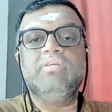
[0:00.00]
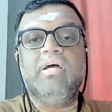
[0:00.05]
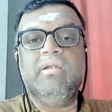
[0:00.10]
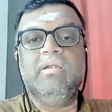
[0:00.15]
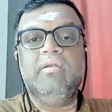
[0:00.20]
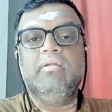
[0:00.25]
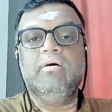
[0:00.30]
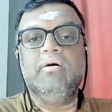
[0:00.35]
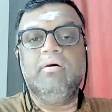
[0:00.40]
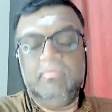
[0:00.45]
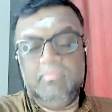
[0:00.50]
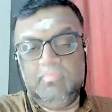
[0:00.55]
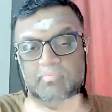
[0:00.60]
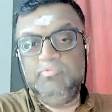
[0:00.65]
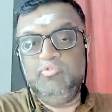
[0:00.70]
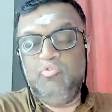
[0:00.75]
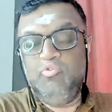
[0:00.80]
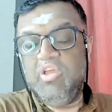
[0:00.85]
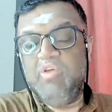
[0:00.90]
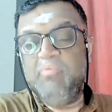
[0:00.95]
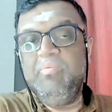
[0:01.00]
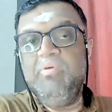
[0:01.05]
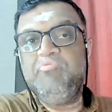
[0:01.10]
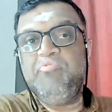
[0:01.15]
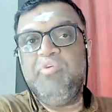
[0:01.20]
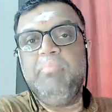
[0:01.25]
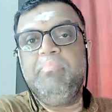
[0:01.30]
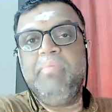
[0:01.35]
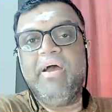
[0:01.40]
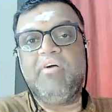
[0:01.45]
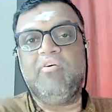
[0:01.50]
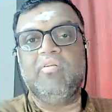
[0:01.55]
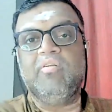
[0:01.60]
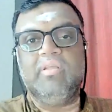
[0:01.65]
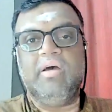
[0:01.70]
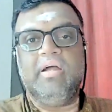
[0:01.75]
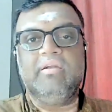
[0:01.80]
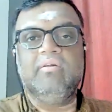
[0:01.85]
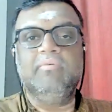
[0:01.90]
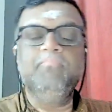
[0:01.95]
and give me feedback on
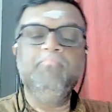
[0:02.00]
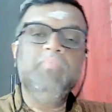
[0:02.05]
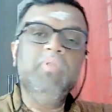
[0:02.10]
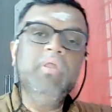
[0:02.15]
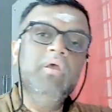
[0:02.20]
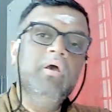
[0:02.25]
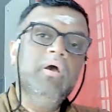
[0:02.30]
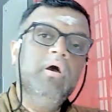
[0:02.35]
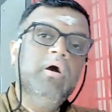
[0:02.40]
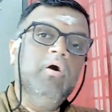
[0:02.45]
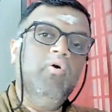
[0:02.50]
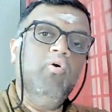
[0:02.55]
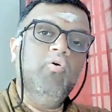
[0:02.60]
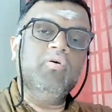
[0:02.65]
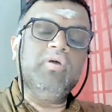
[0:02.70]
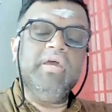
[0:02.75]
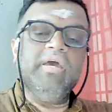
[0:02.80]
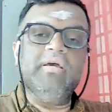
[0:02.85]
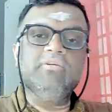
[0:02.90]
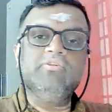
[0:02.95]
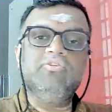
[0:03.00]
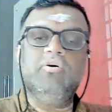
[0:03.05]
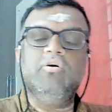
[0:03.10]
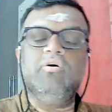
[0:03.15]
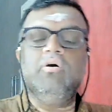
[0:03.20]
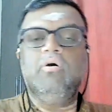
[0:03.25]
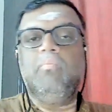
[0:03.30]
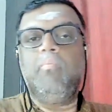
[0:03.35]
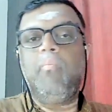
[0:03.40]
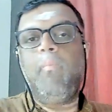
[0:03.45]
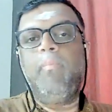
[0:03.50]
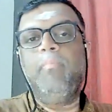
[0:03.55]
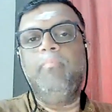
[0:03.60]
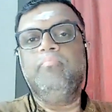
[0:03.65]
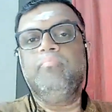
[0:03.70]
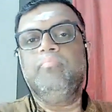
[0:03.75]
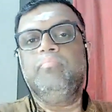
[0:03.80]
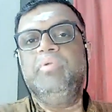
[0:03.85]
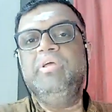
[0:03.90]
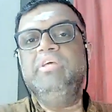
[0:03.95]
that. Okay, so
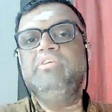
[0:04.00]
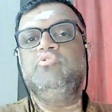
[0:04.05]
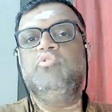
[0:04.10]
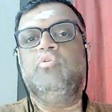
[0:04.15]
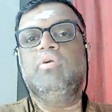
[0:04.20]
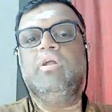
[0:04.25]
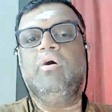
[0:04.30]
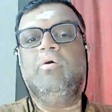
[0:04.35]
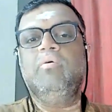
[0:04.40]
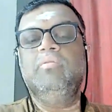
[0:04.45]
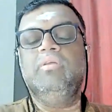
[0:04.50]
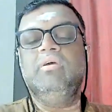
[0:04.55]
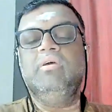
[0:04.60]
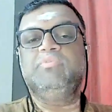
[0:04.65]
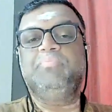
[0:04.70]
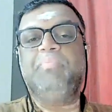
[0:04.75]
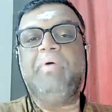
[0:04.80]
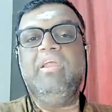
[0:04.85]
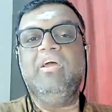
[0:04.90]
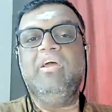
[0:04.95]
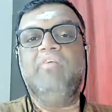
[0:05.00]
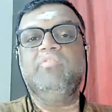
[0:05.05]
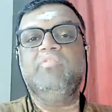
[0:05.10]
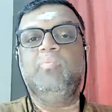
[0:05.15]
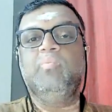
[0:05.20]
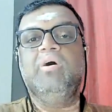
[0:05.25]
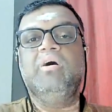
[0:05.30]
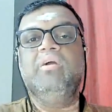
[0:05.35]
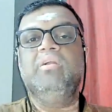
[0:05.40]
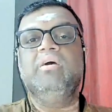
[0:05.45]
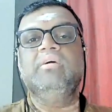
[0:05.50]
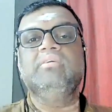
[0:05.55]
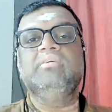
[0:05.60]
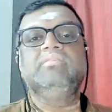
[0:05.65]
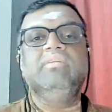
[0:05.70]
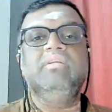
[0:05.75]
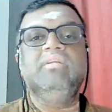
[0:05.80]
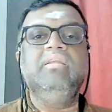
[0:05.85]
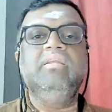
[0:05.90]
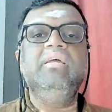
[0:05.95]
please note down the spelling of the word
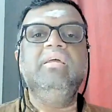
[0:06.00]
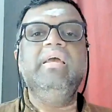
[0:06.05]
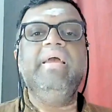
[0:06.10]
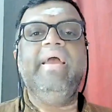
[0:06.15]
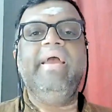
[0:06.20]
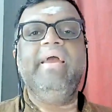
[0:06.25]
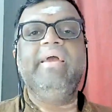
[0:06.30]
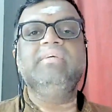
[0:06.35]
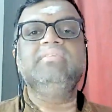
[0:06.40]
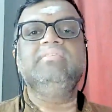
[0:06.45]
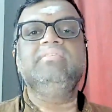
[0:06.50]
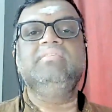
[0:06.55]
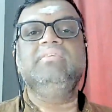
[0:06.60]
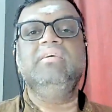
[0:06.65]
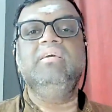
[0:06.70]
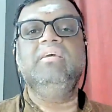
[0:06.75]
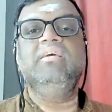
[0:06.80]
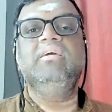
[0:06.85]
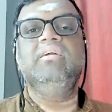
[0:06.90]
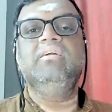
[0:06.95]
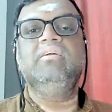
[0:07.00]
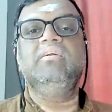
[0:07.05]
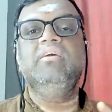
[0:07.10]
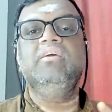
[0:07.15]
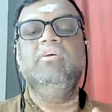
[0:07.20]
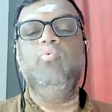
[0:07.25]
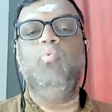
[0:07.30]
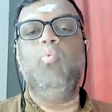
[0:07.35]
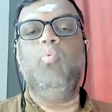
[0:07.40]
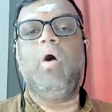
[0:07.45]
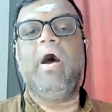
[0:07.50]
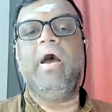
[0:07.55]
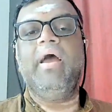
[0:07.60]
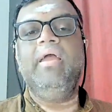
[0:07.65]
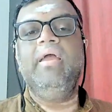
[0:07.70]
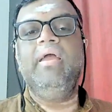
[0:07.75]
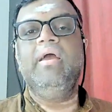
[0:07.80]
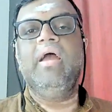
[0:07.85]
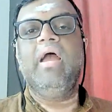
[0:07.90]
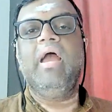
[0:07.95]
is
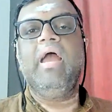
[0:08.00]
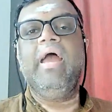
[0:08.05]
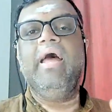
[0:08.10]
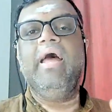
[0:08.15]
Dactylography.